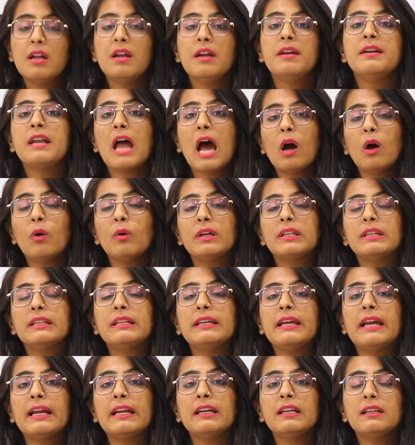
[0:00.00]
Now in
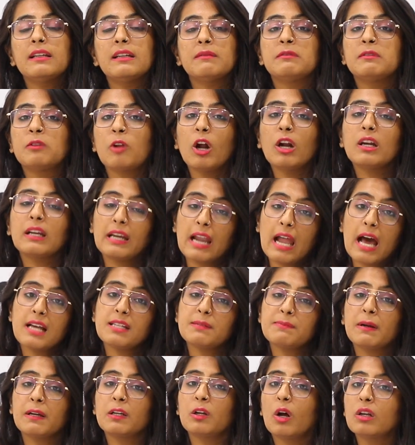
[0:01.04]
the end, not
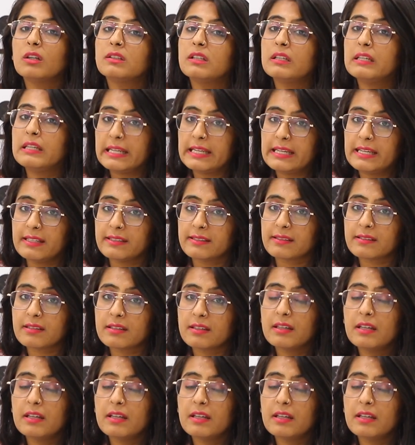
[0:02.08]
last but not the least,